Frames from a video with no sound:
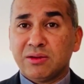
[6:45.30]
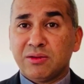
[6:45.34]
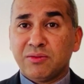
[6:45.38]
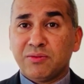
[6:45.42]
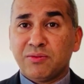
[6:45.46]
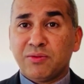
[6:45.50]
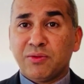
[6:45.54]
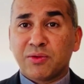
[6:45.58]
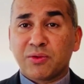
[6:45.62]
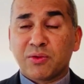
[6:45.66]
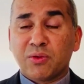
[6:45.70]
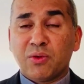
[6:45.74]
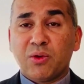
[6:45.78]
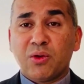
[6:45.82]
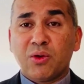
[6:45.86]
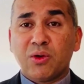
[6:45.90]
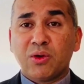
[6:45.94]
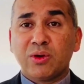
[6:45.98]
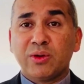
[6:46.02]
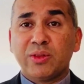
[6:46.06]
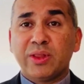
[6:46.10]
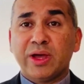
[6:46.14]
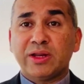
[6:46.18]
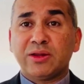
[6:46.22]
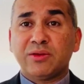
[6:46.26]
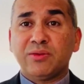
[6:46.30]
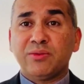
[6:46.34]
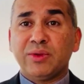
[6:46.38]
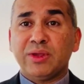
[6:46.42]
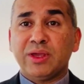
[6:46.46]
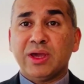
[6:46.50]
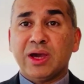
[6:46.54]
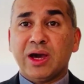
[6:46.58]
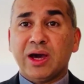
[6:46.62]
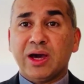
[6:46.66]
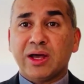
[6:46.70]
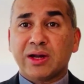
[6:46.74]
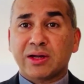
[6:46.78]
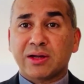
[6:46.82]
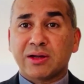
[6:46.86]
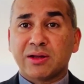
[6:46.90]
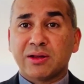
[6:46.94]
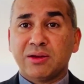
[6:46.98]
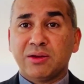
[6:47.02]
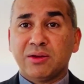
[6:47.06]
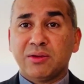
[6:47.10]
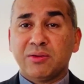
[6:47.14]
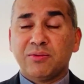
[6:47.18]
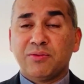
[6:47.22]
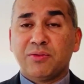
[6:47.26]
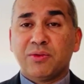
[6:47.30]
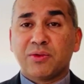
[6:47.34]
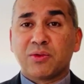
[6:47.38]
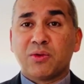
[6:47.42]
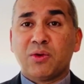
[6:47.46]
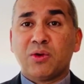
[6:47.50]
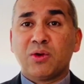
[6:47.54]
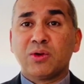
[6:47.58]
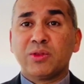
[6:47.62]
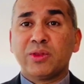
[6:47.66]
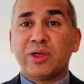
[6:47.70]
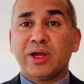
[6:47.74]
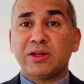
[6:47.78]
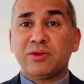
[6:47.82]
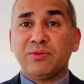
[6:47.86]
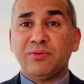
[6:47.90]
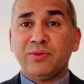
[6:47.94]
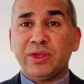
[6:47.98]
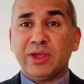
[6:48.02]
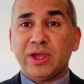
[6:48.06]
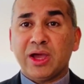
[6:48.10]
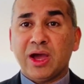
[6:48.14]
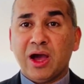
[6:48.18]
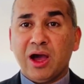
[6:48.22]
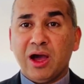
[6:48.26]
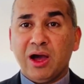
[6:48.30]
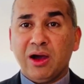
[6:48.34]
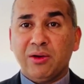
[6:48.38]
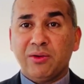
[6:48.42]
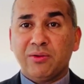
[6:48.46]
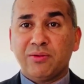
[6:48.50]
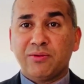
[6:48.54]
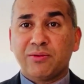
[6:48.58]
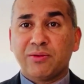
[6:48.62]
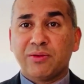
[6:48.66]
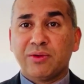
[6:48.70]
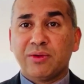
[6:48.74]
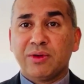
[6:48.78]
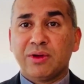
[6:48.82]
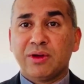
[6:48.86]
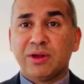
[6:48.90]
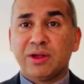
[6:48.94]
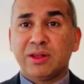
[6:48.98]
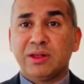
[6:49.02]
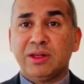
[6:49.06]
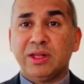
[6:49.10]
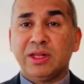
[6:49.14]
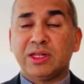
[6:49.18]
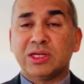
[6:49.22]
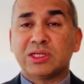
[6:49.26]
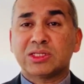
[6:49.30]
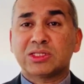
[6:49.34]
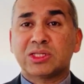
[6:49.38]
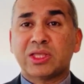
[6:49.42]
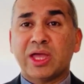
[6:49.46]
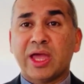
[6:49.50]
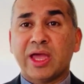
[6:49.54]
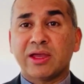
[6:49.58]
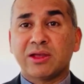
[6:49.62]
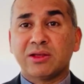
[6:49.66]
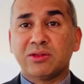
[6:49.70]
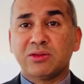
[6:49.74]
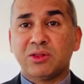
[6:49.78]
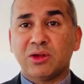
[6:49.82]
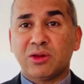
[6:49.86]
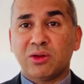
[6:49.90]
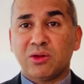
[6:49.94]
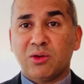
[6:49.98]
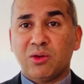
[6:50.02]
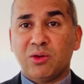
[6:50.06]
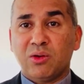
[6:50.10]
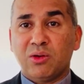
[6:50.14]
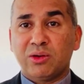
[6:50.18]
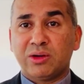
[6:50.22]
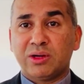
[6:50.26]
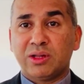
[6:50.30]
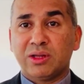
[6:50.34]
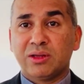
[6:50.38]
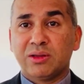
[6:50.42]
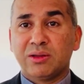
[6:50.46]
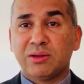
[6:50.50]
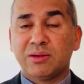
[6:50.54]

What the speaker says: for all that we are, for all that we have. Let us thank the Lord.